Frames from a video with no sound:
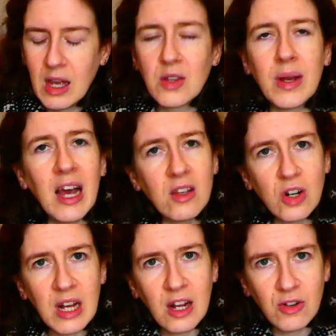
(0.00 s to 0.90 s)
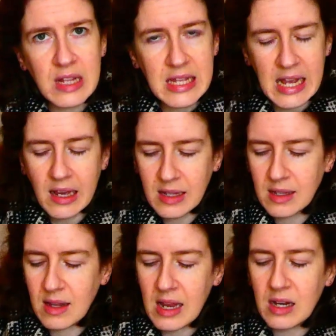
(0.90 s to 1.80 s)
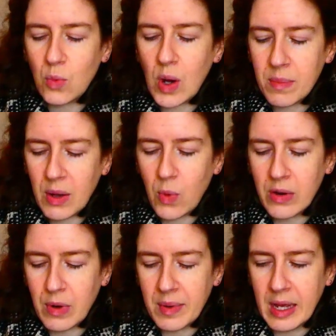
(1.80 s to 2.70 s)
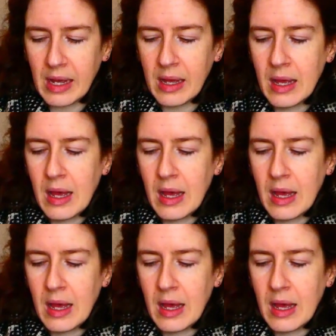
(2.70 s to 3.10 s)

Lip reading: So I cast on 106 and did 1 by 1 ribbing,